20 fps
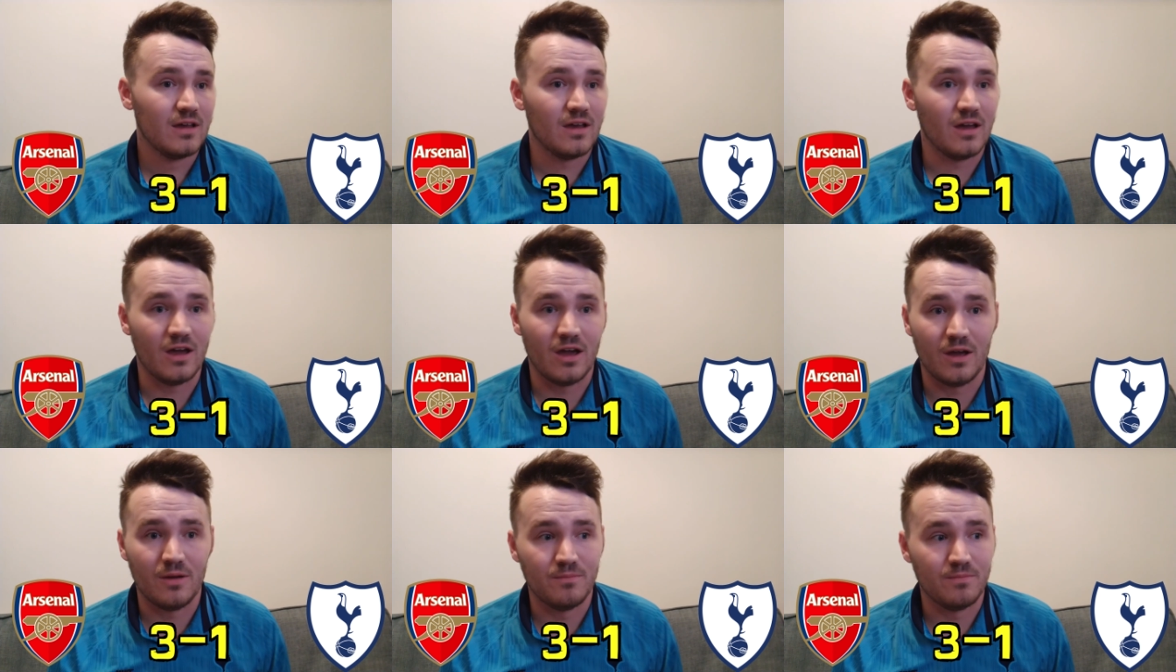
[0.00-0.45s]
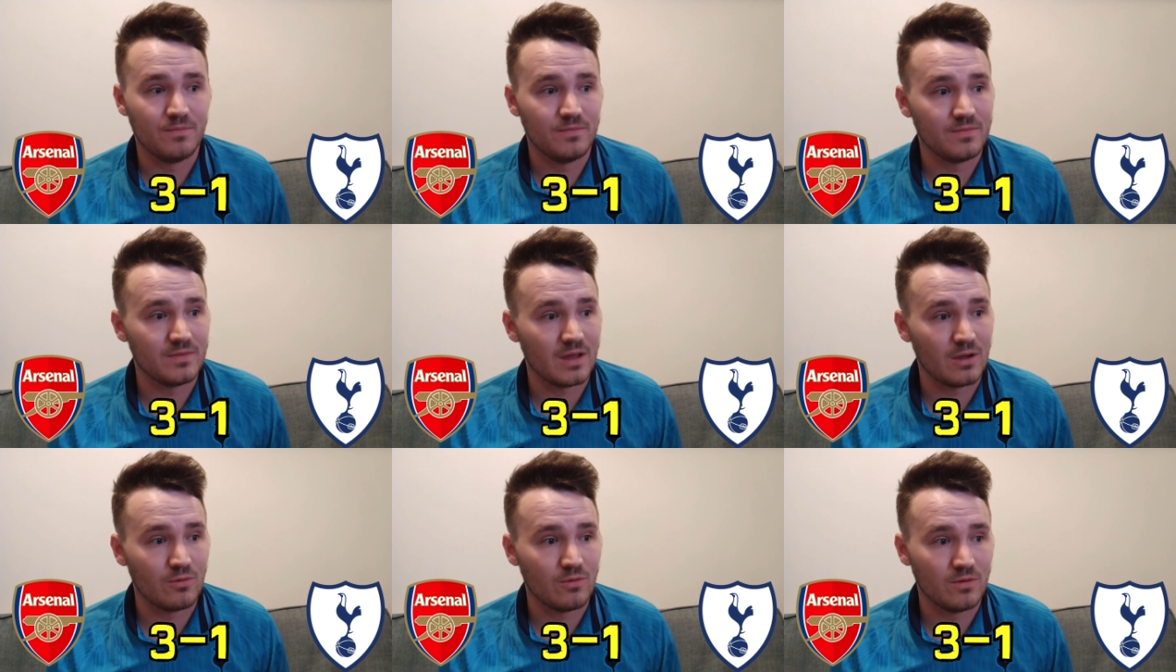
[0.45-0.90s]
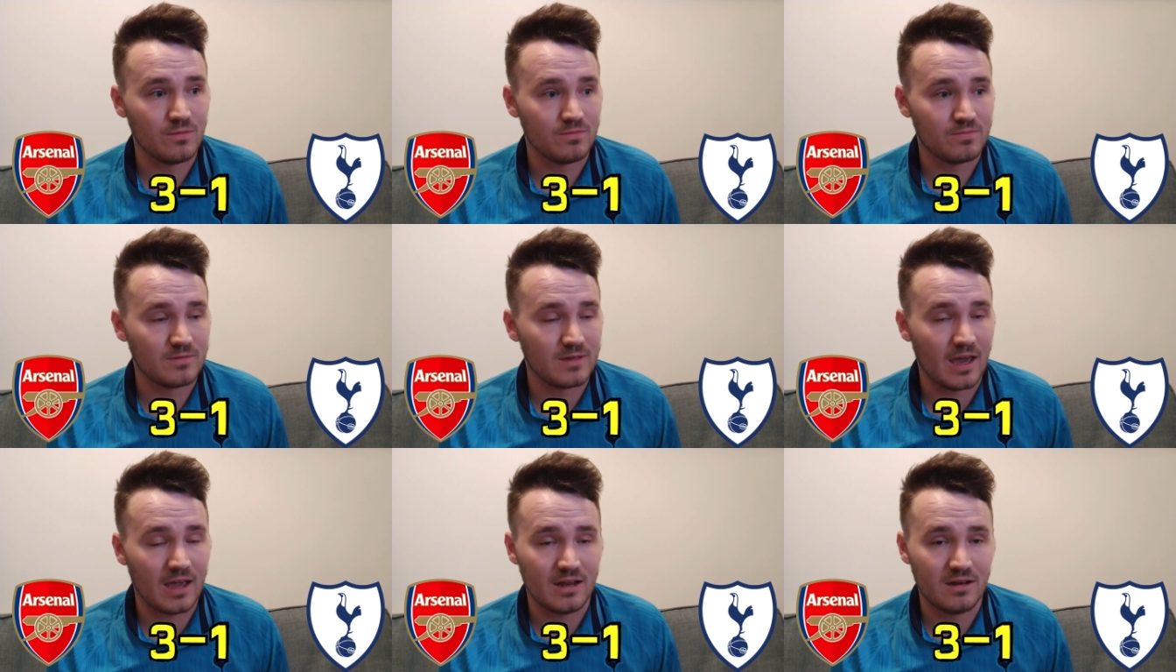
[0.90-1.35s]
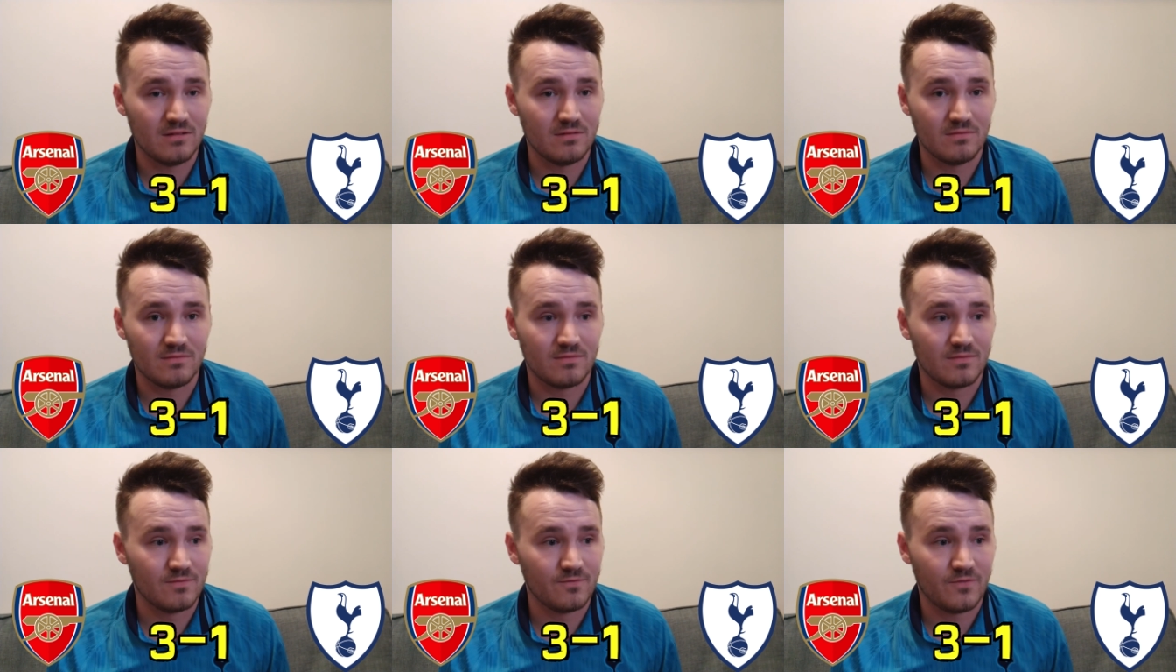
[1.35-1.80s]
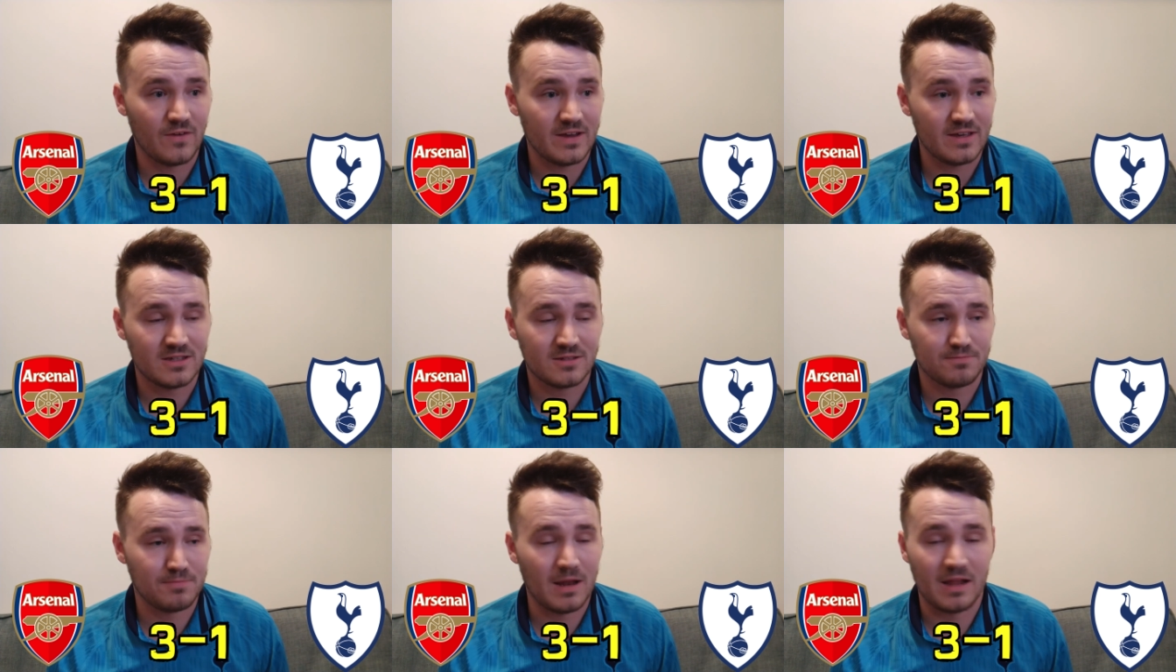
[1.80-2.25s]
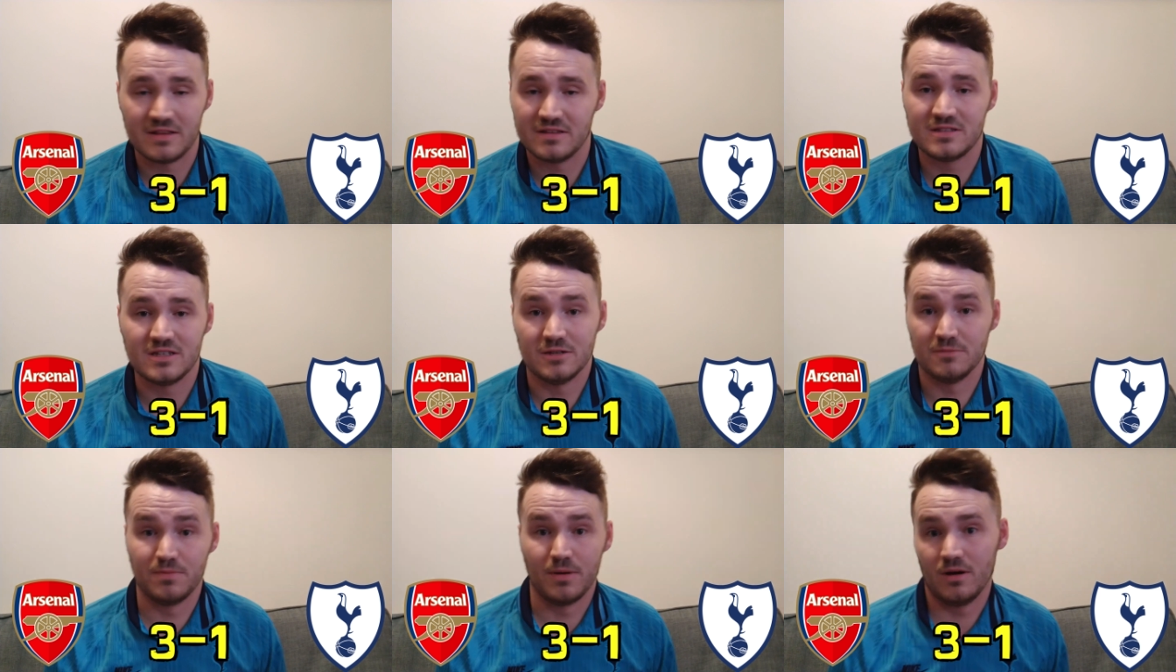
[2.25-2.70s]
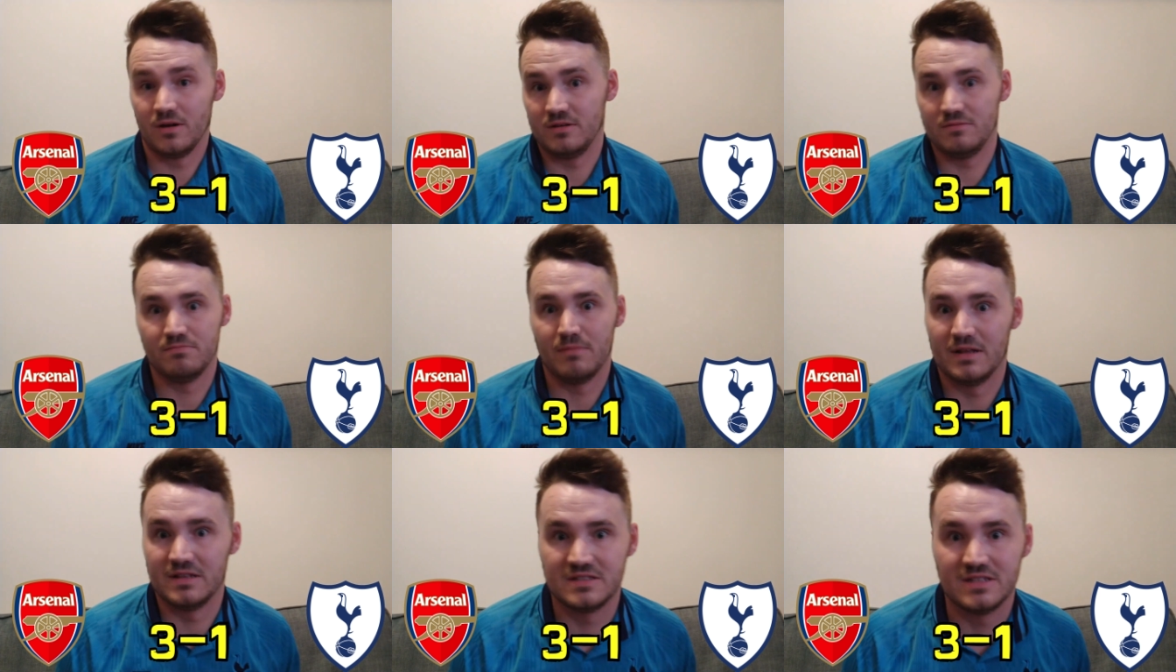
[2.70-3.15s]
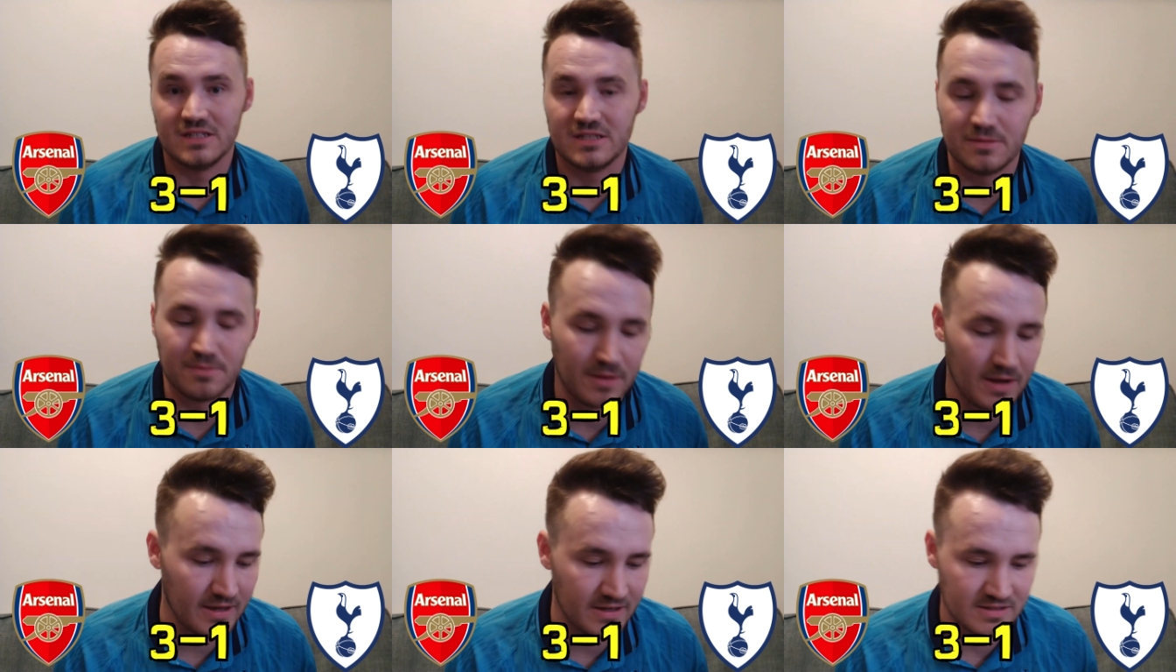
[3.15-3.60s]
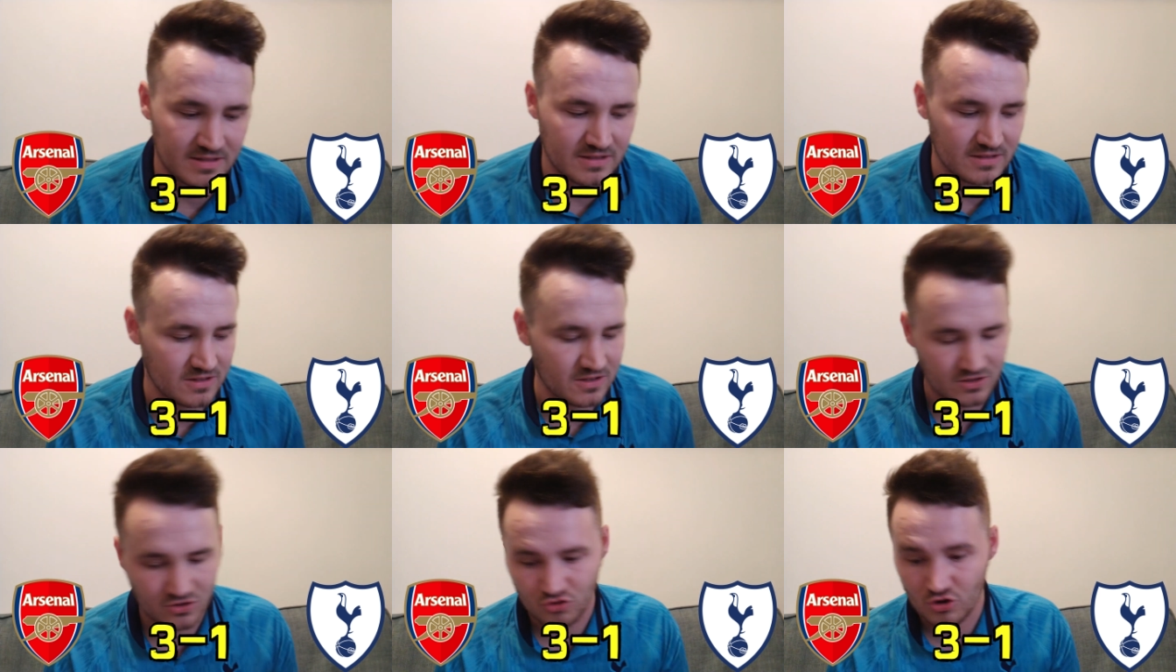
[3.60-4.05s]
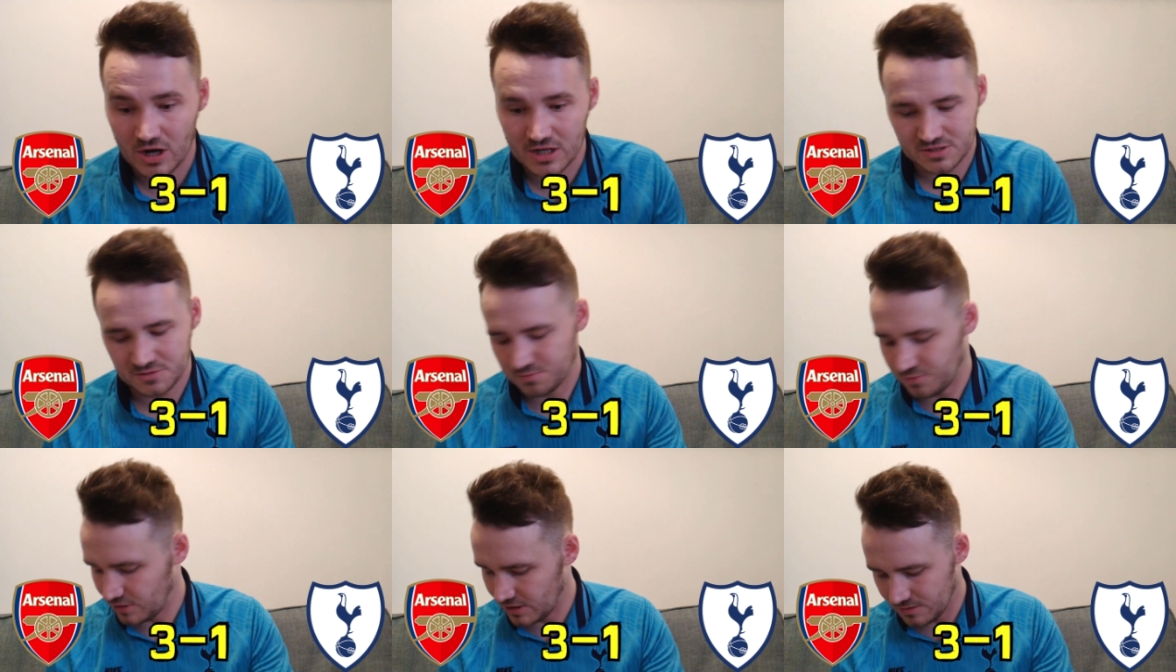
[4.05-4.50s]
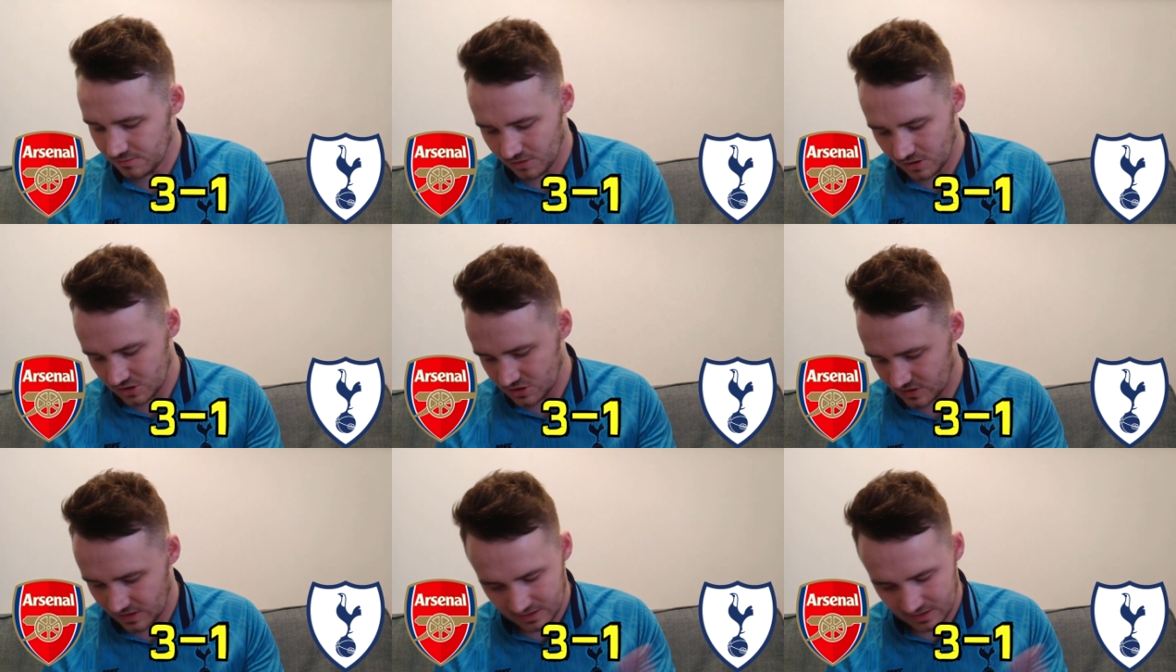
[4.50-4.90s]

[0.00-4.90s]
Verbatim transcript: um, they were getting face planted by Man City players into the grass pretty much.